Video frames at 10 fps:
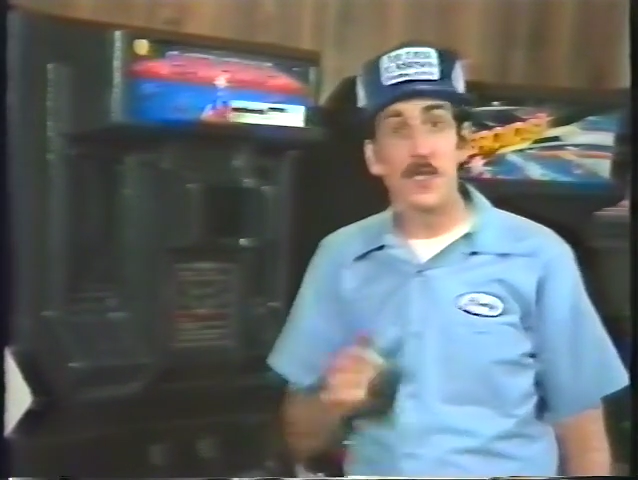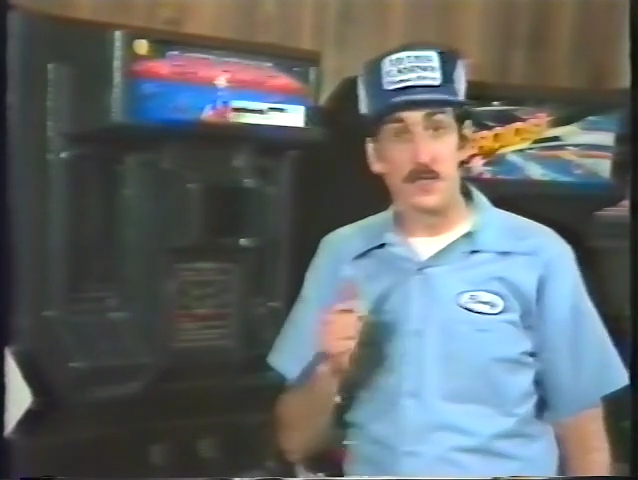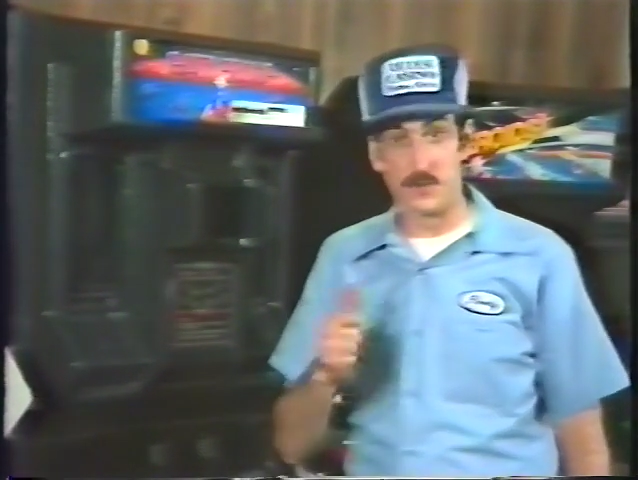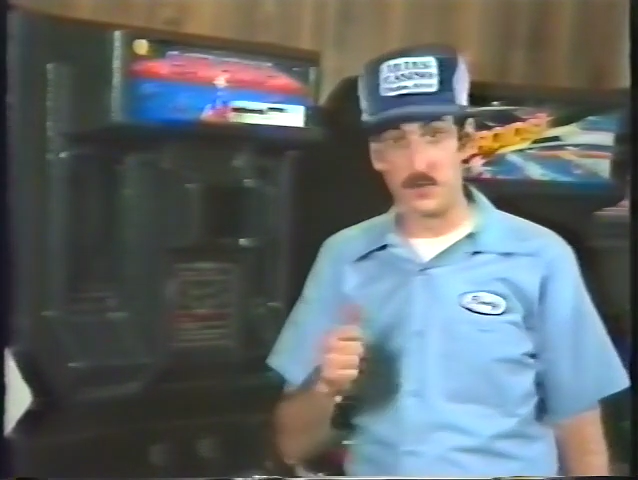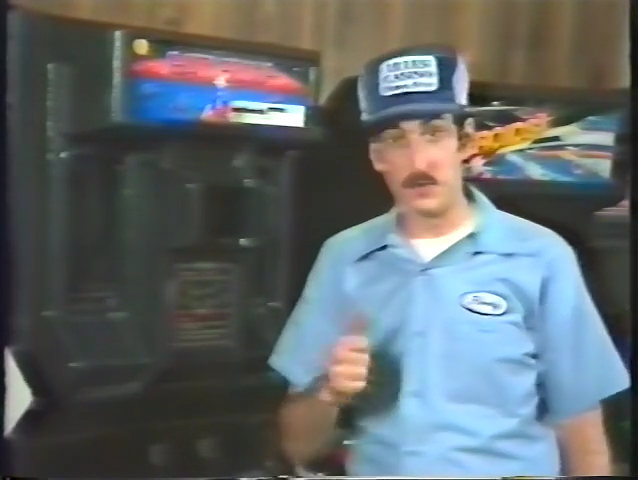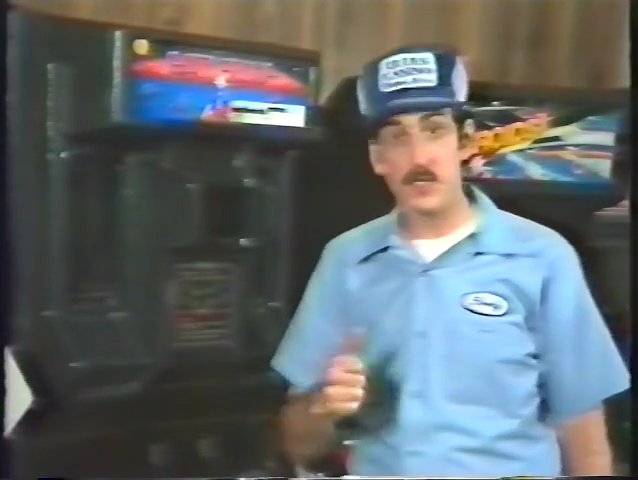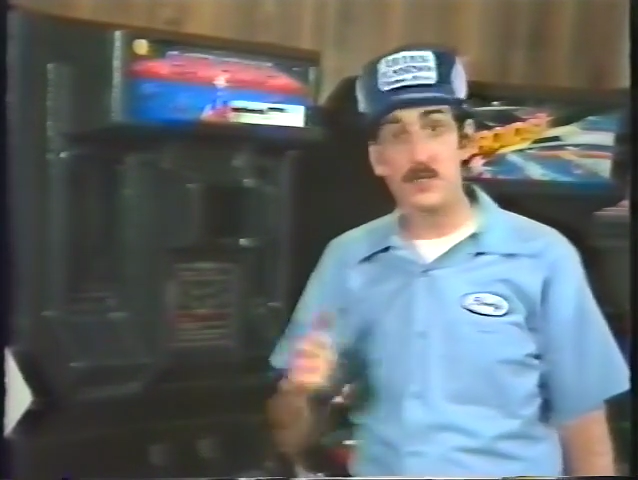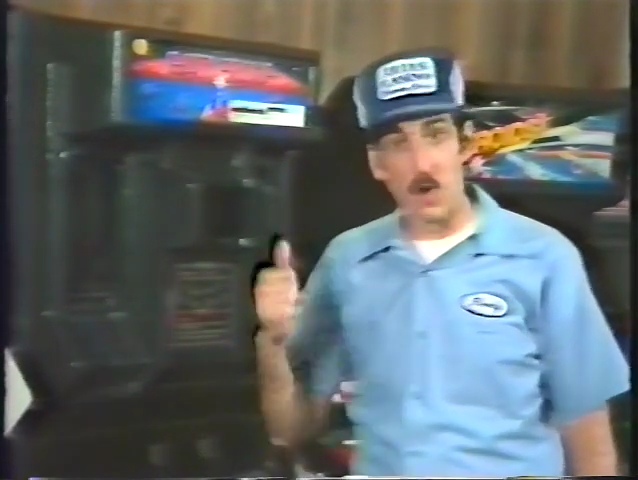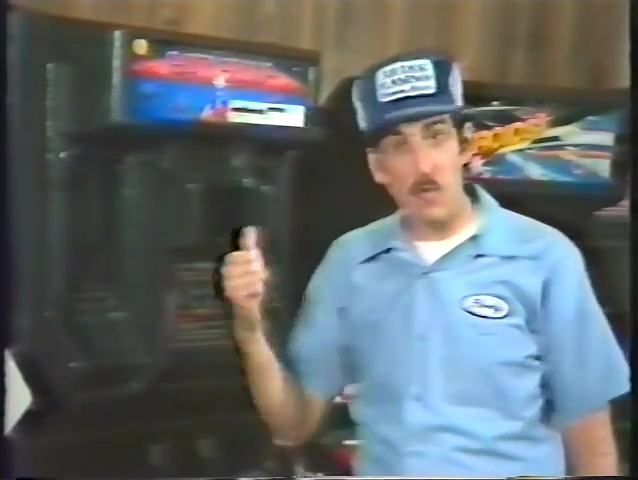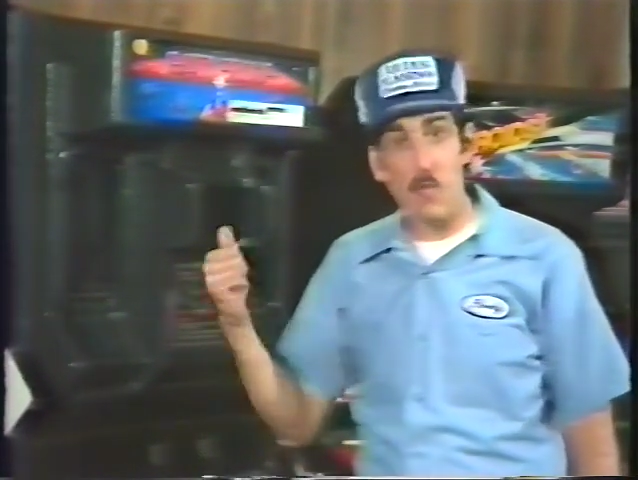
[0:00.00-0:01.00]
you certainly
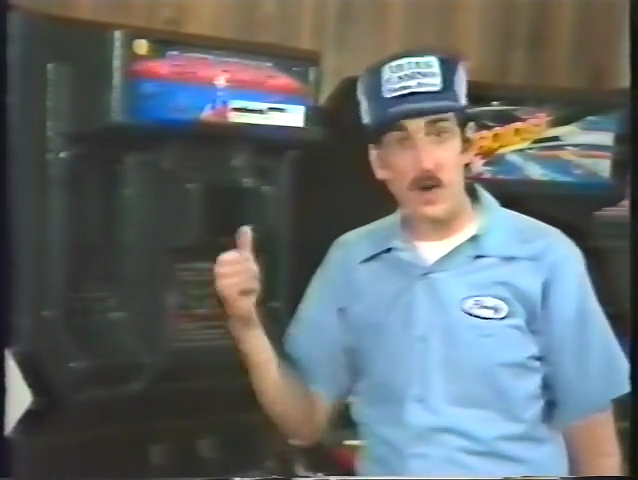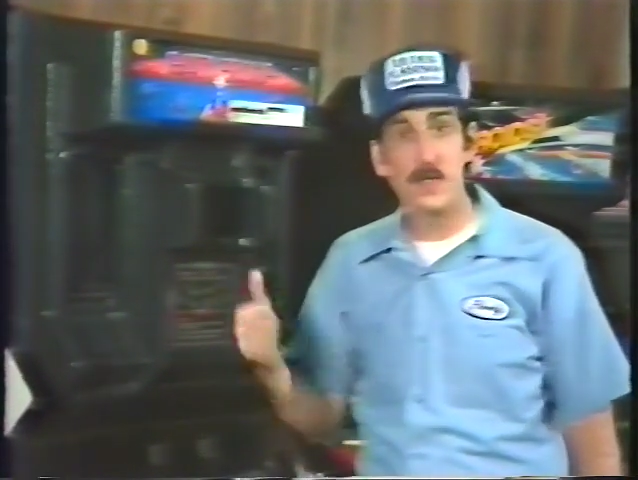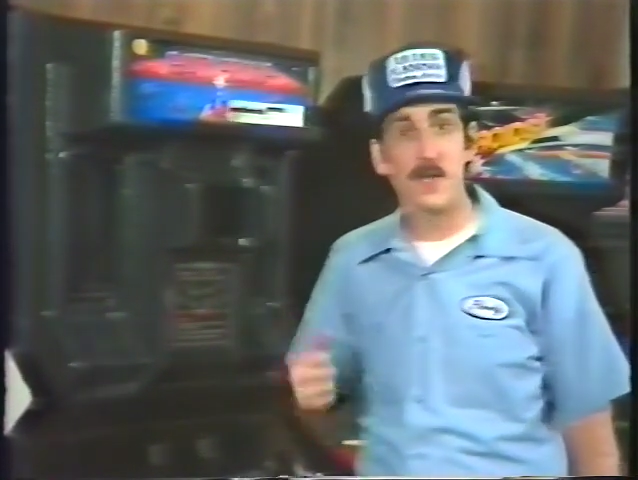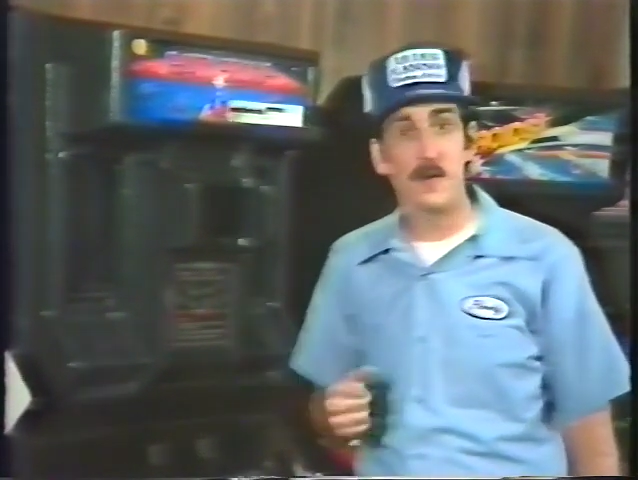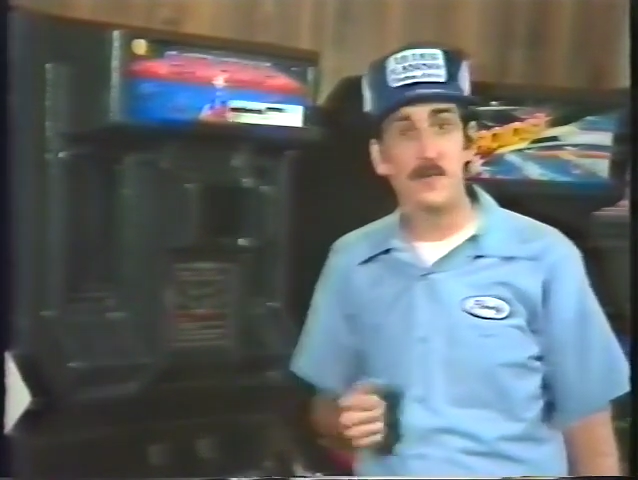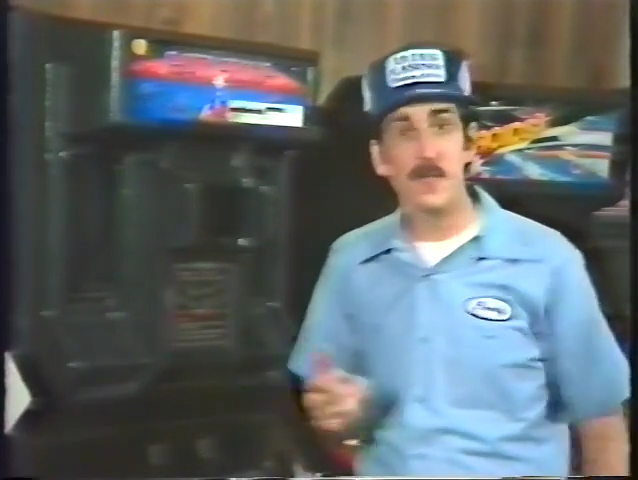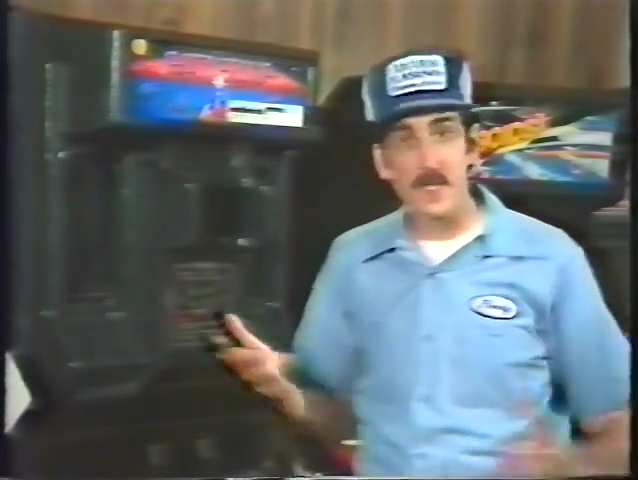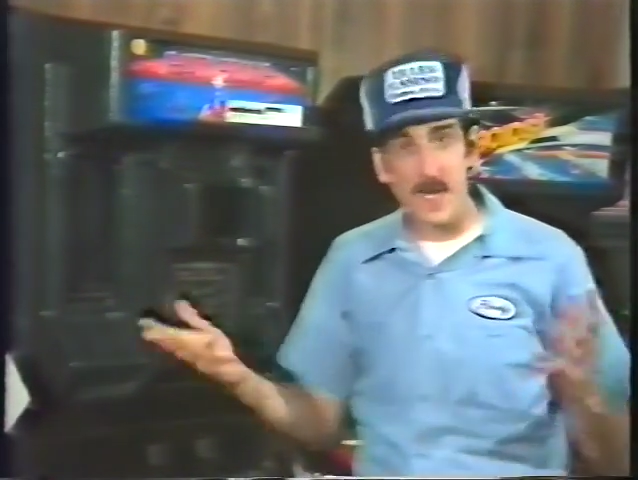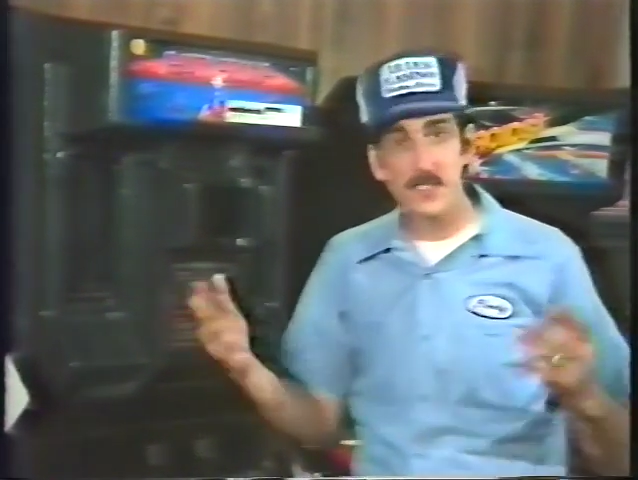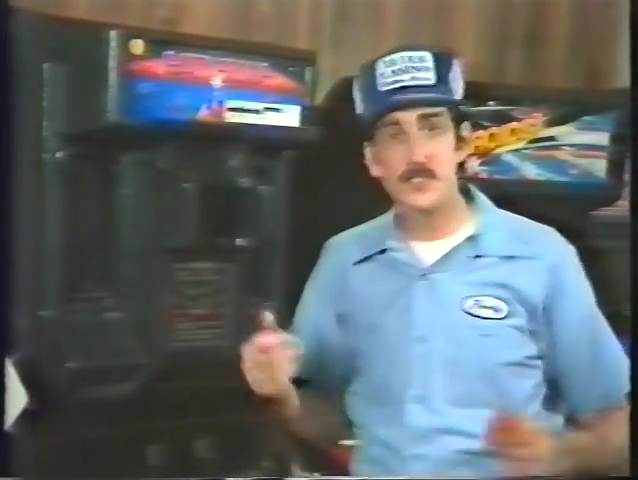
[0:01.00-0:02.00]
don't want to tear the
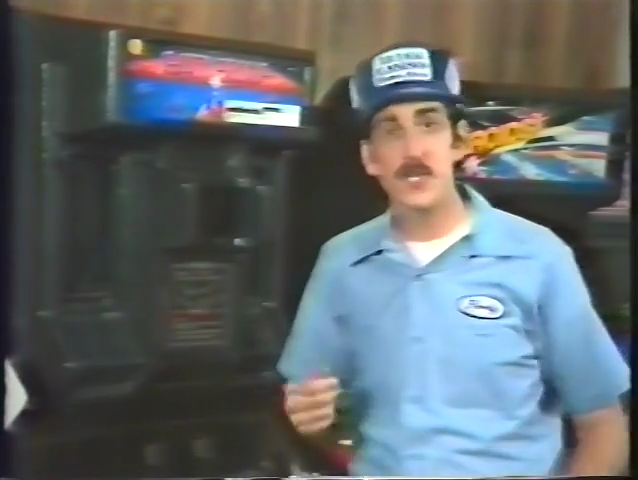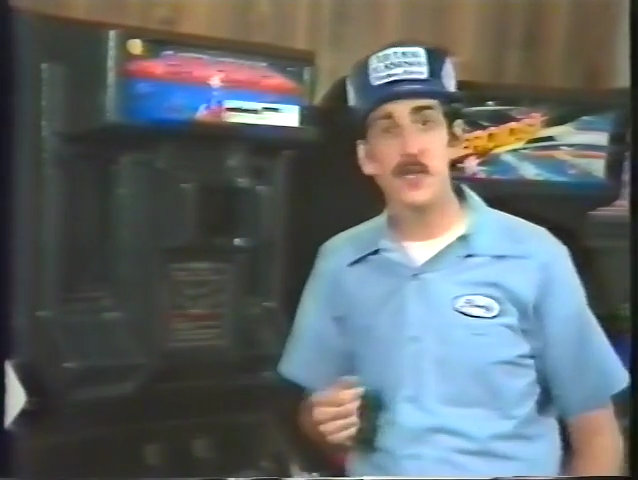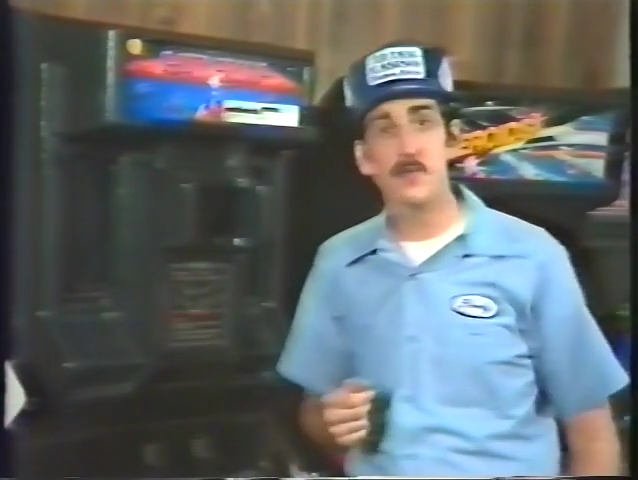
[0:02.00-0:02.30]
EHT